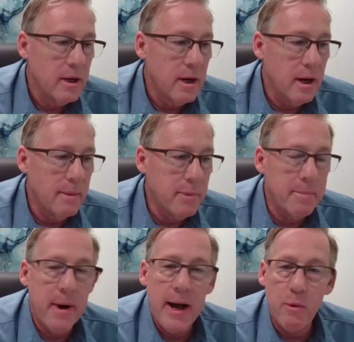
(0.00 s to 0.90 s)

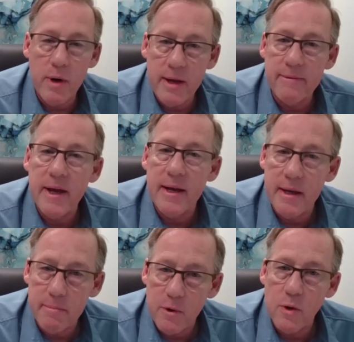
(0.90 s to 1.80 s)
but by way of
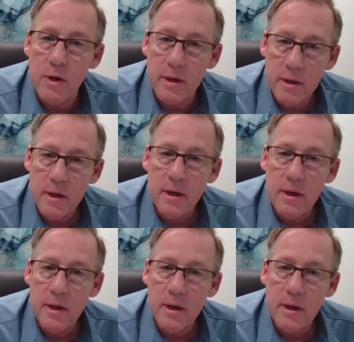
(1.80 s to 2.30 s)
getting more